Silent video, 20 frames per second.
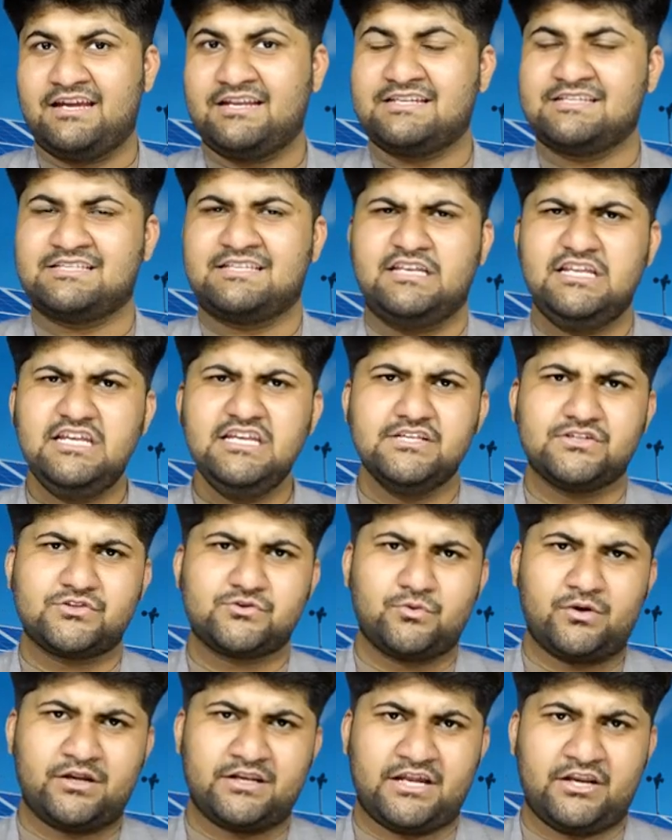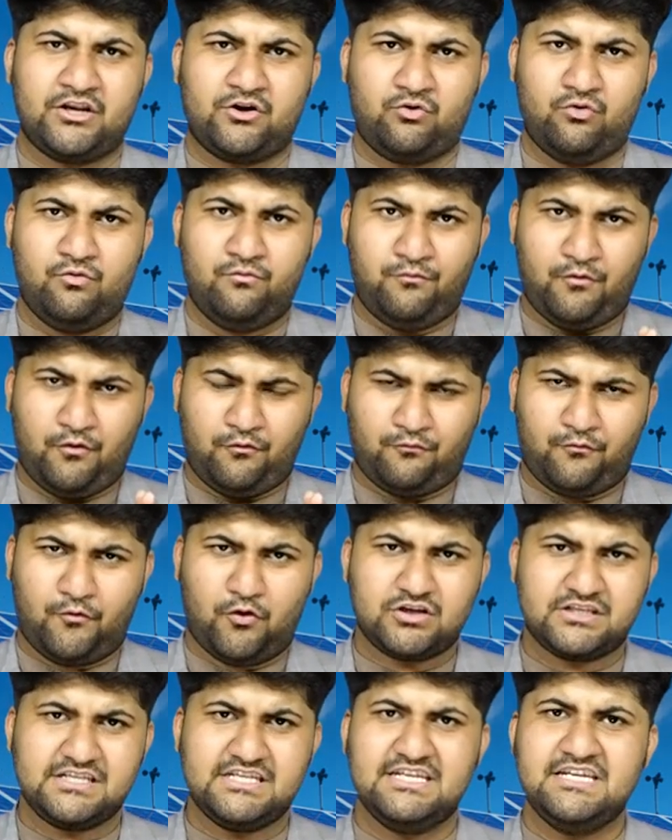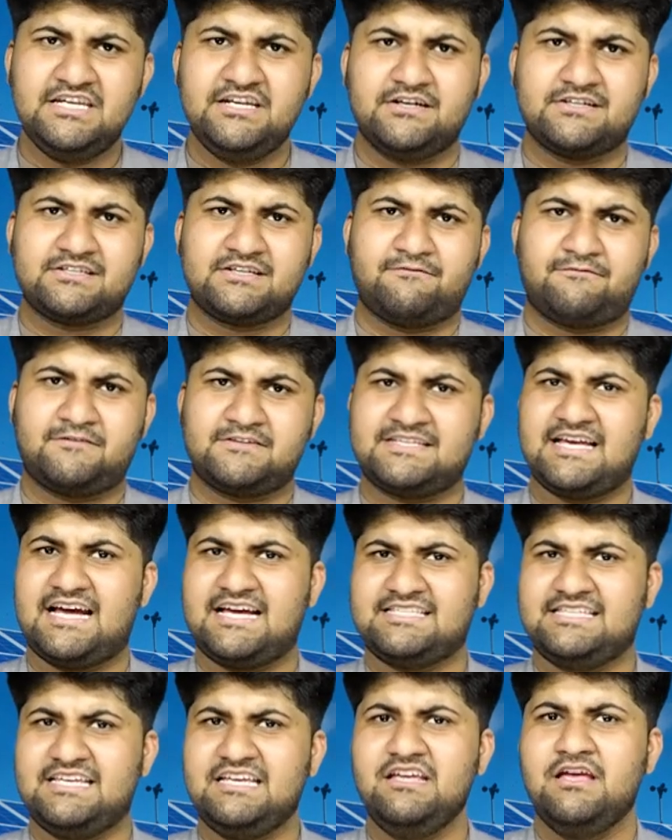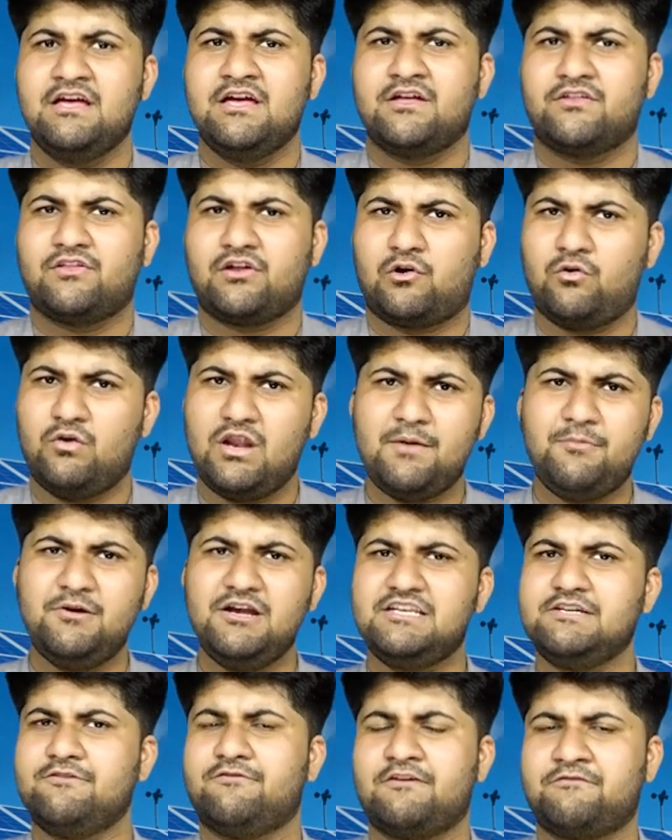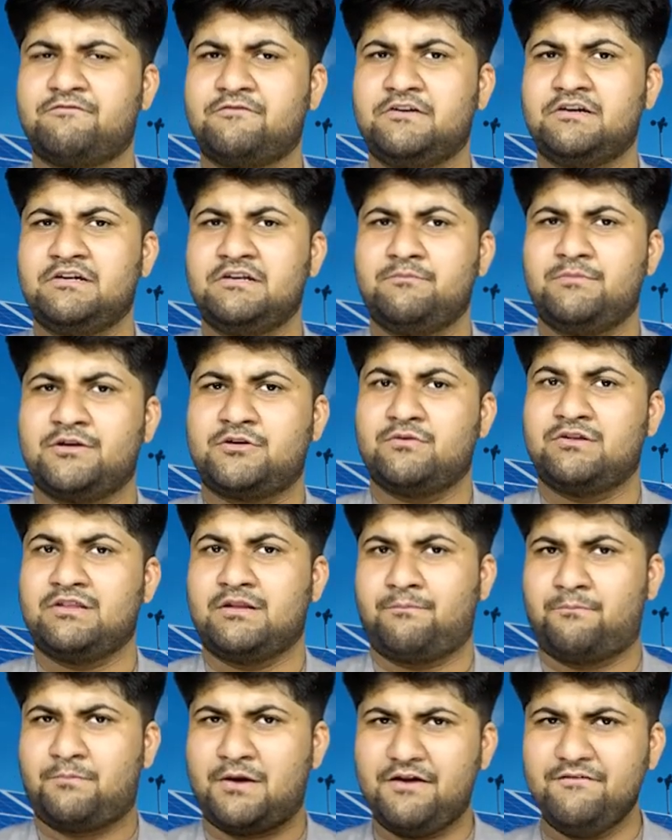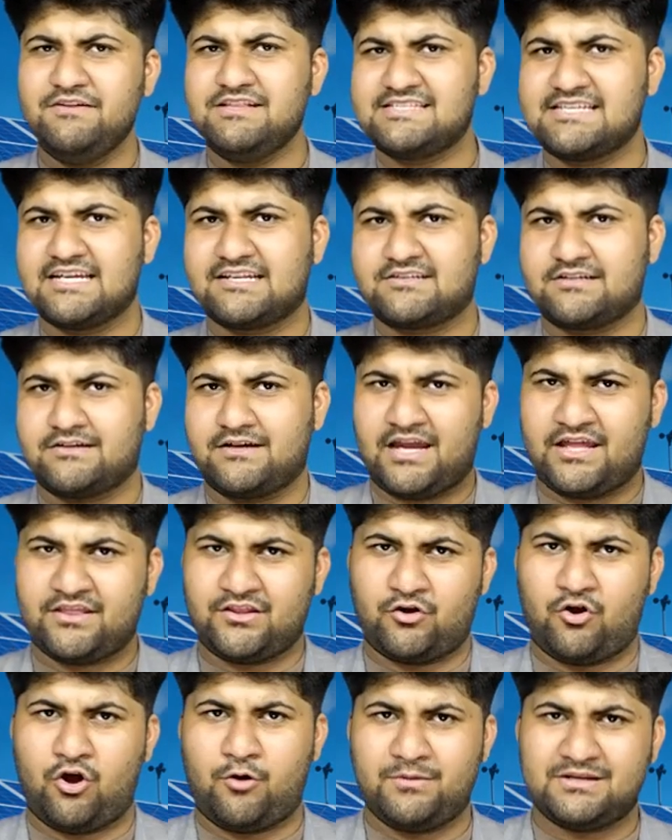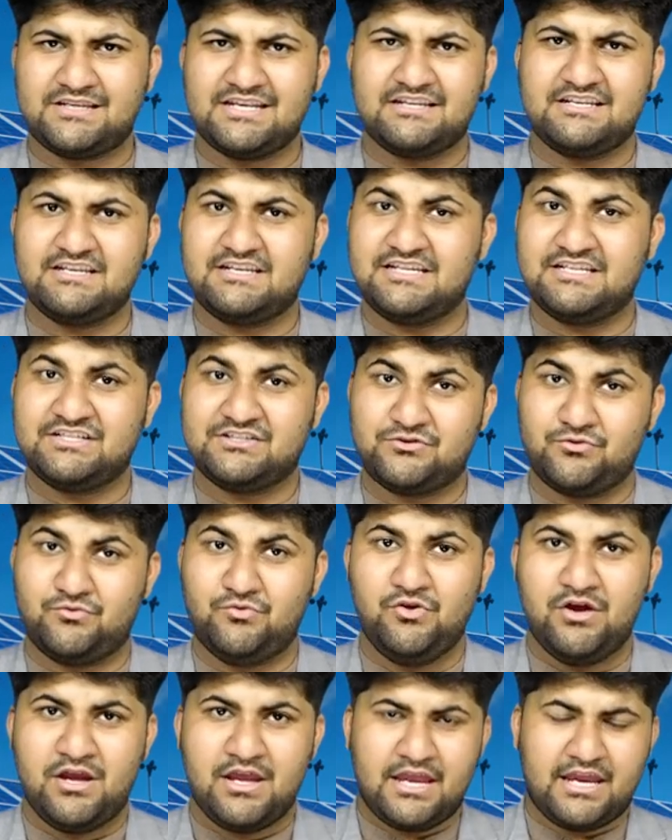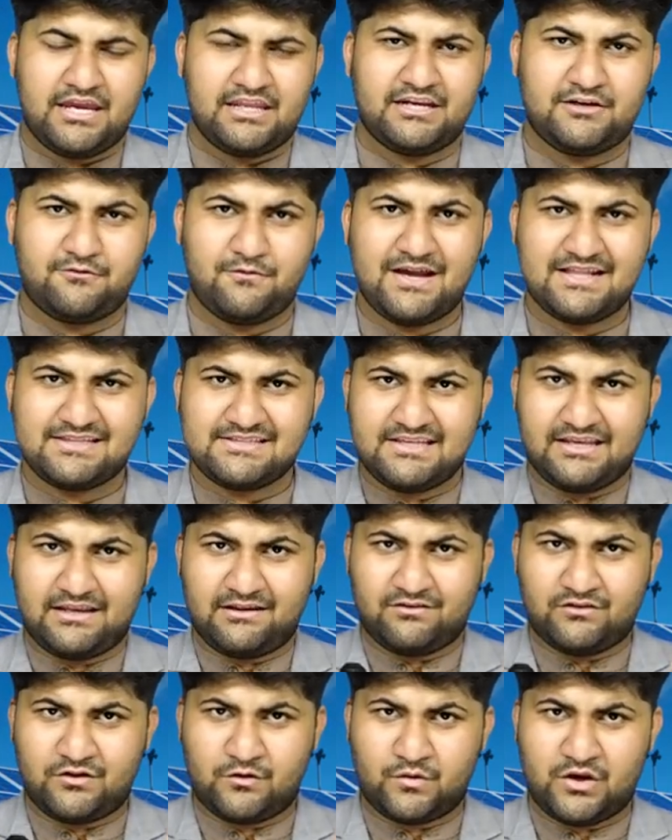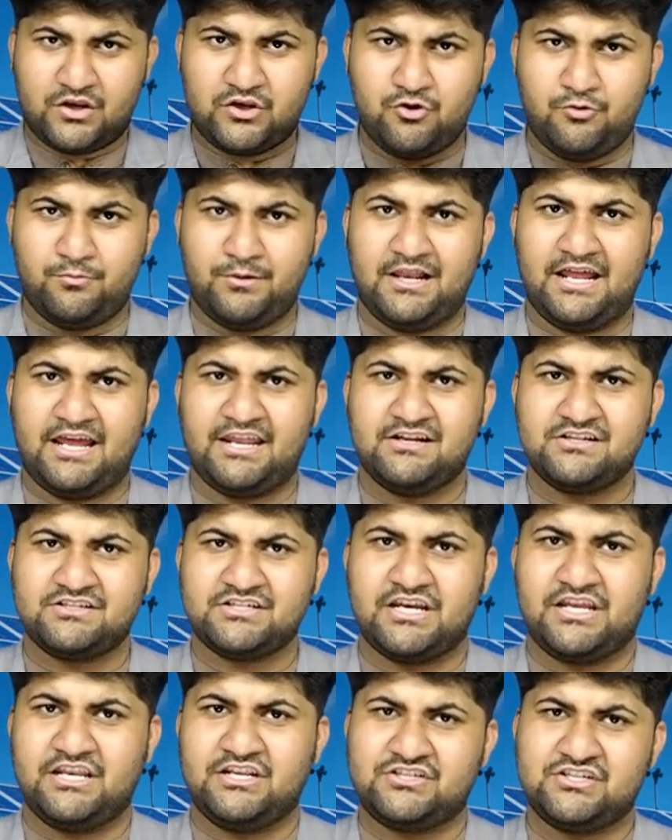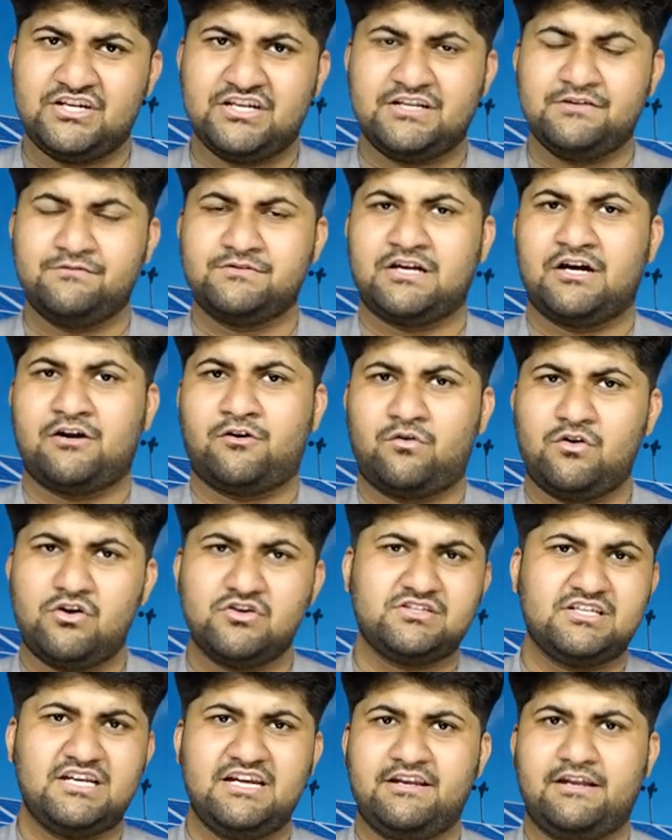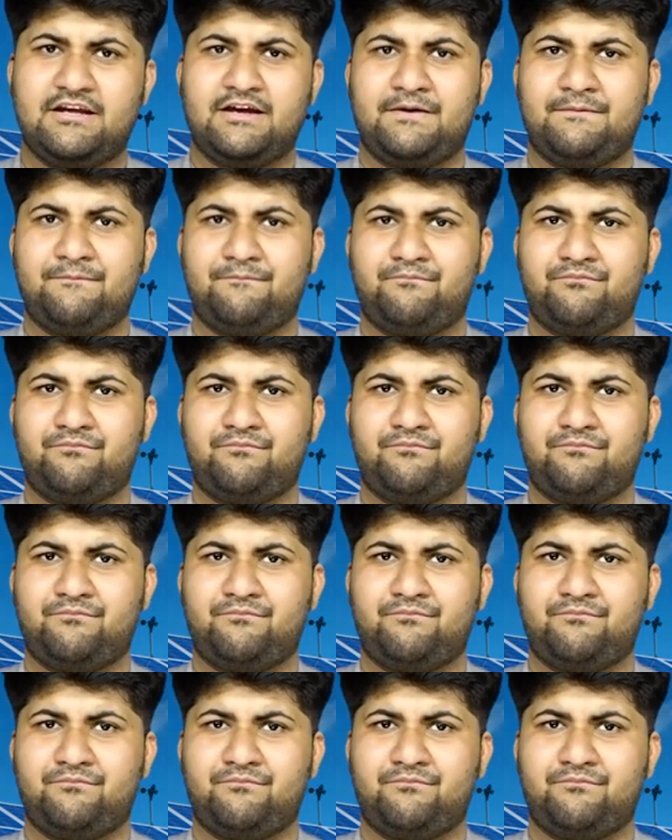it is leased to Adani Group for 40 years, emphasizing the collaborative effort between the private sector and the government entities too in advancing the renewable energy initiatives across India.